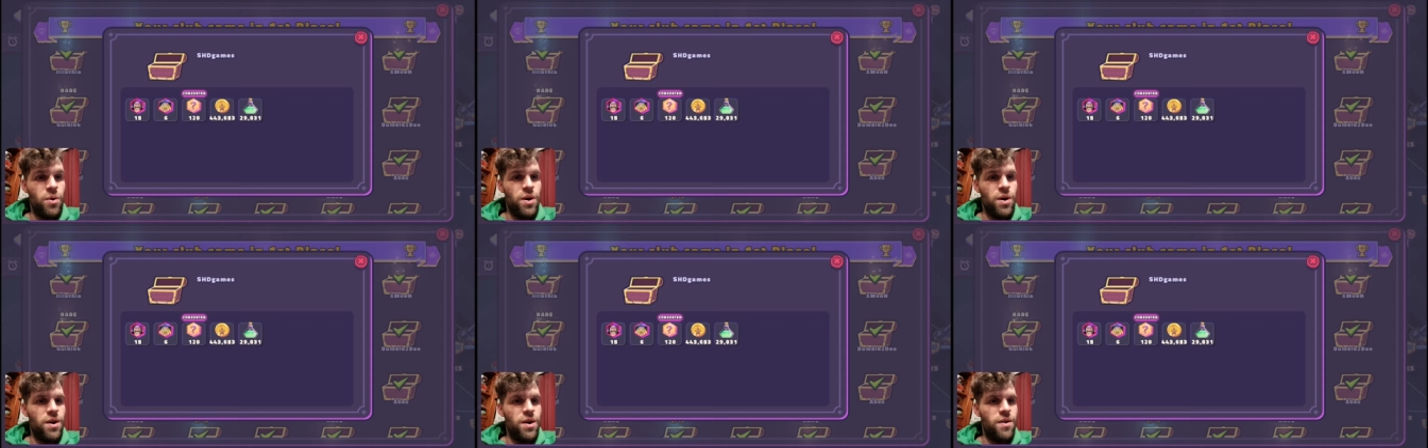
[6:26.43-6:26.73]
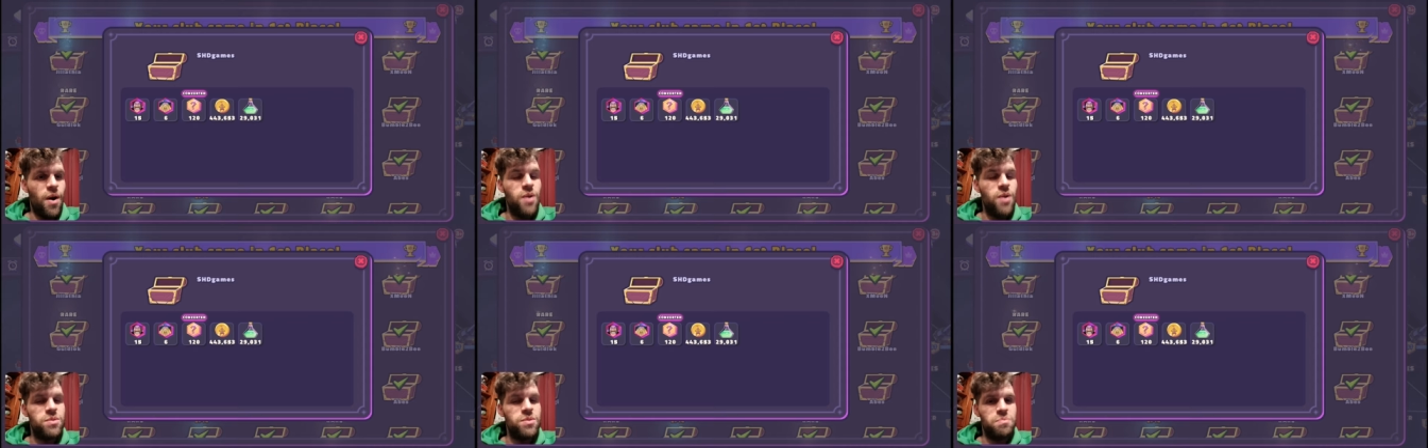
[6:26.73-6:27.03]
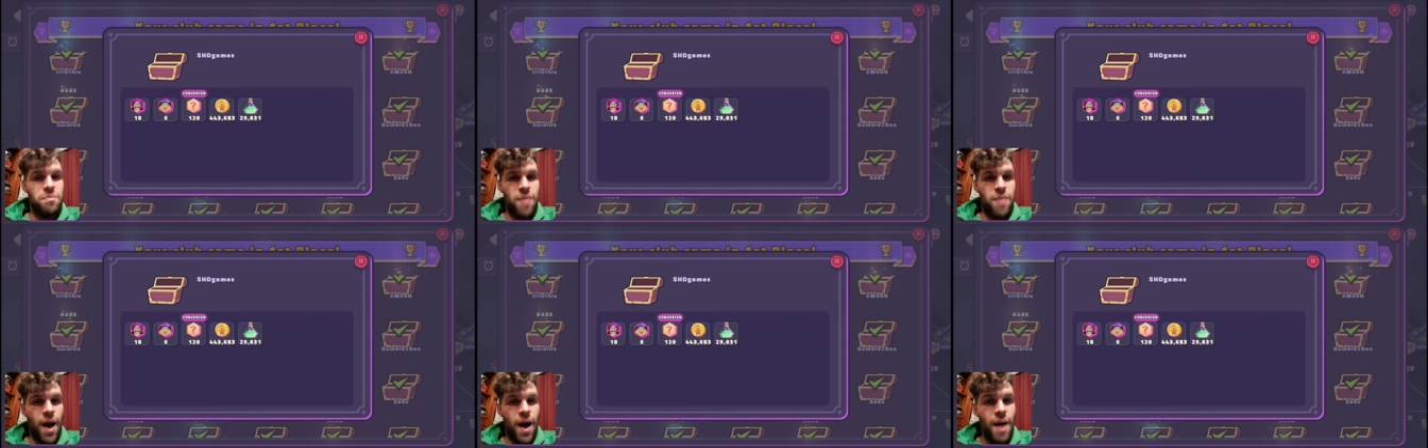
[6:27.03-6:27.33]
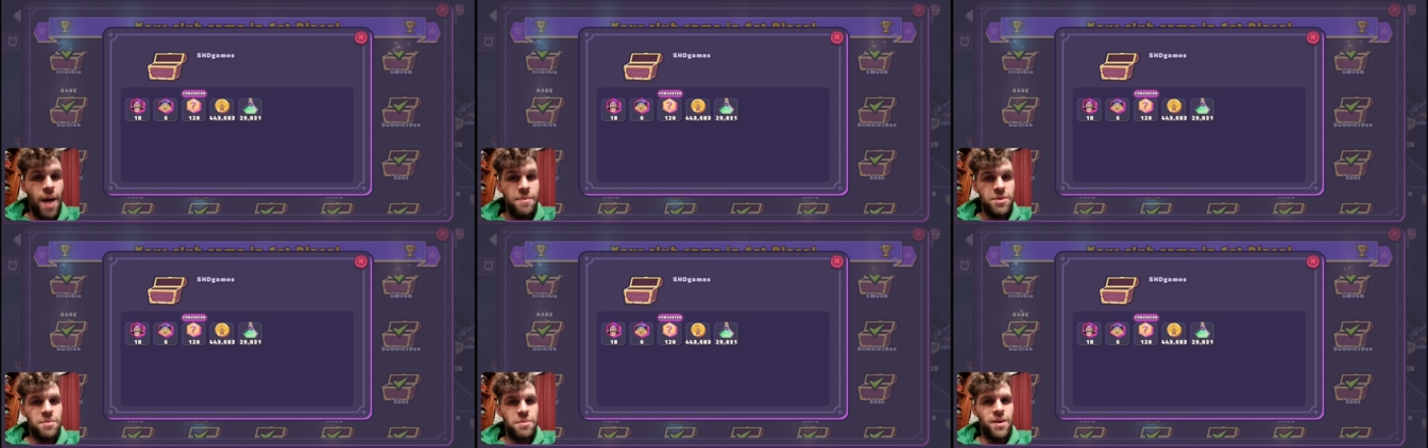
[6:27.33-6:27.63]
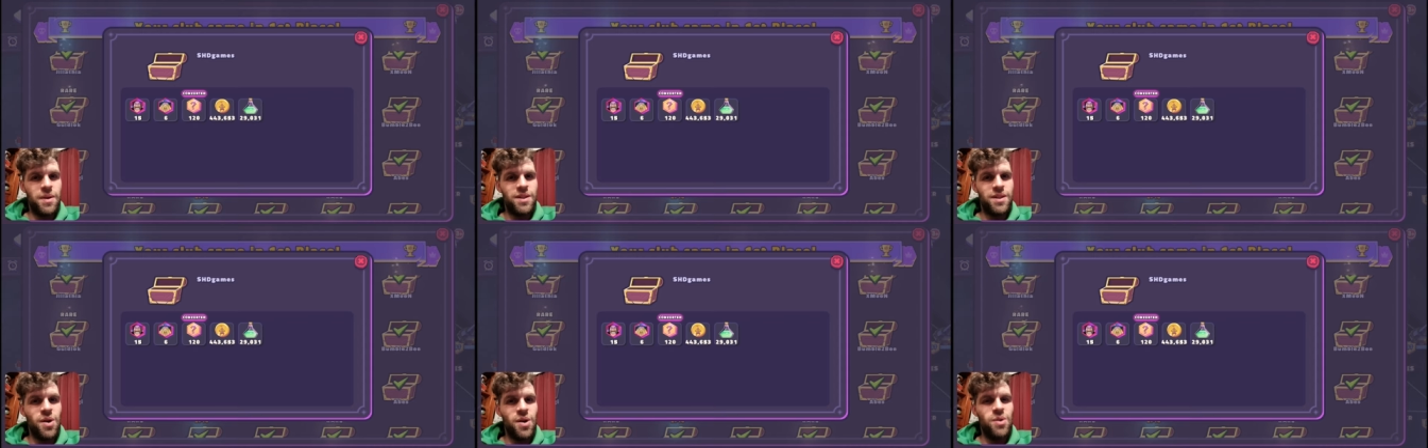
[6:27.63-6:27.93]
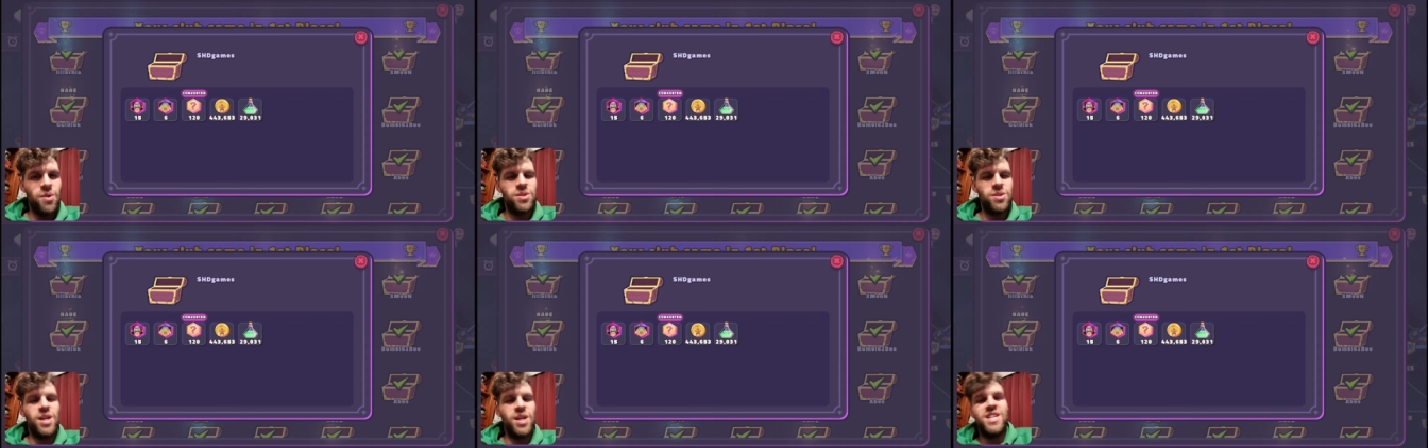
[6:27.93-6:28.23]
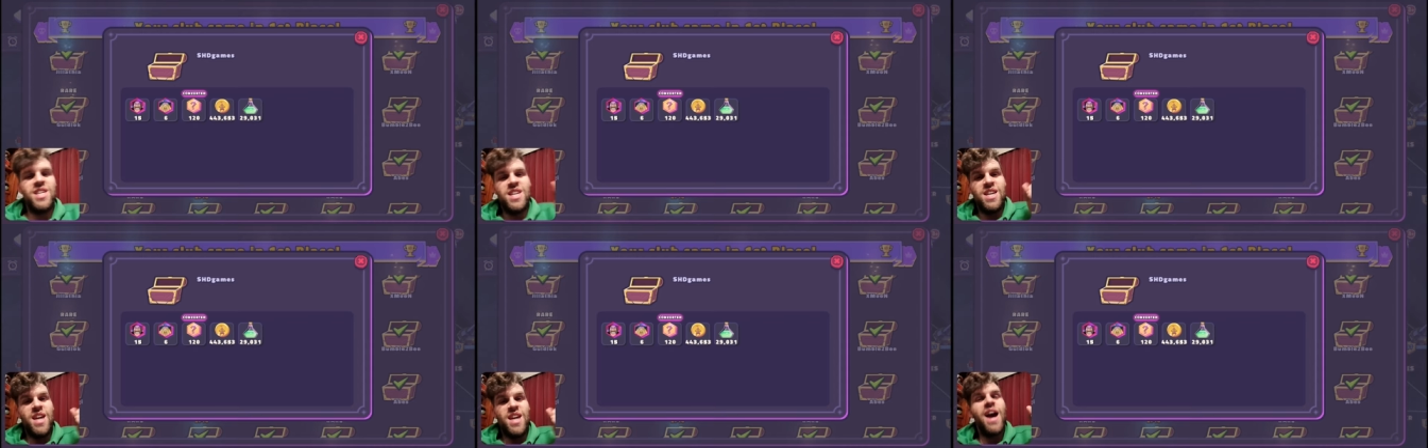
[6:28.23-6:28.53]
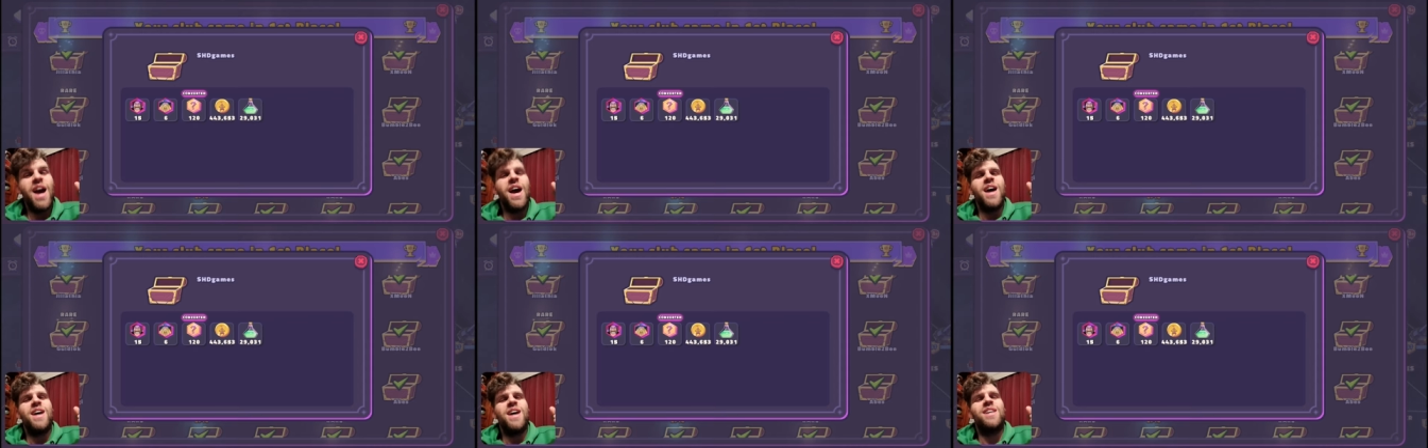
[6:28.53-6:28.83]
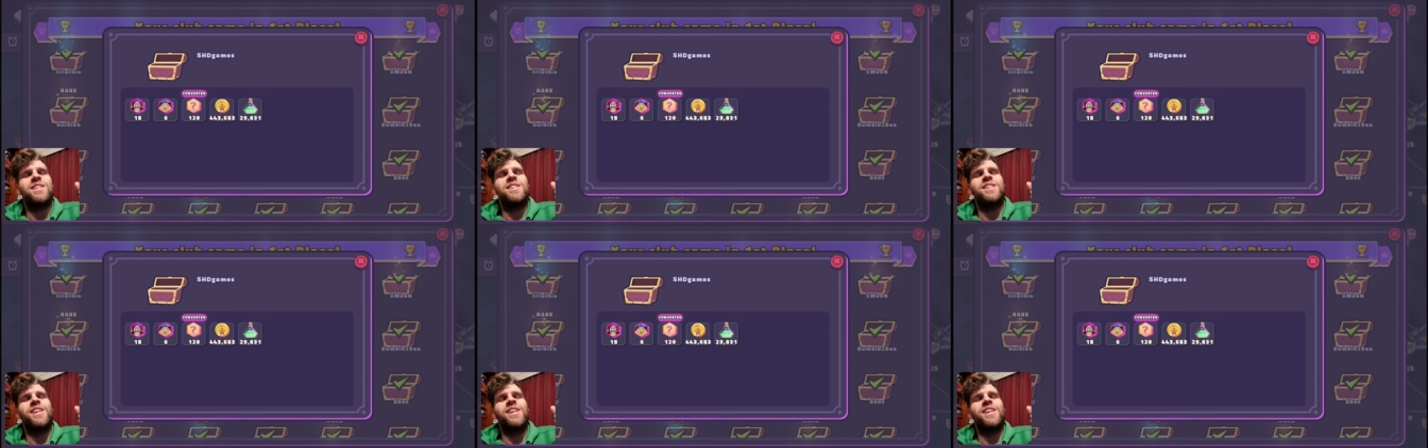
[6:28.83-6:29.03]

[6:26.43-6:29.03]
I, I, was pumped about the gold. I was like, yes.